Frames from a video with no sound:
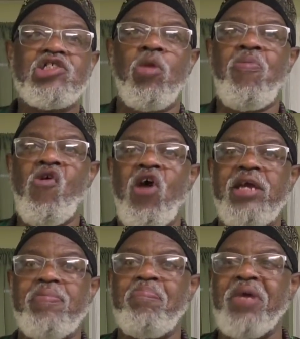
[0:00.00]
to
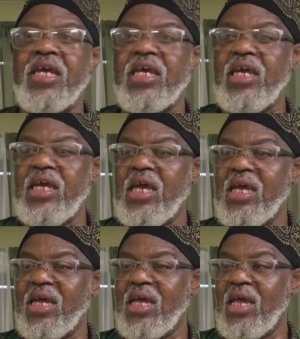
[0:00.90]
point B
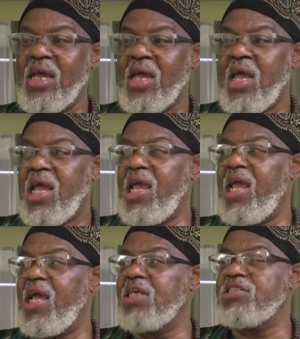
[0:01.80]

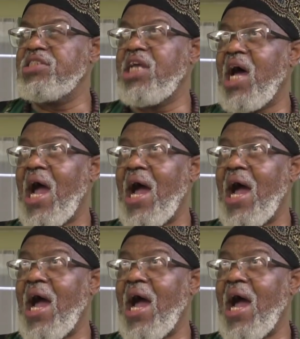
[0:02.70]
in the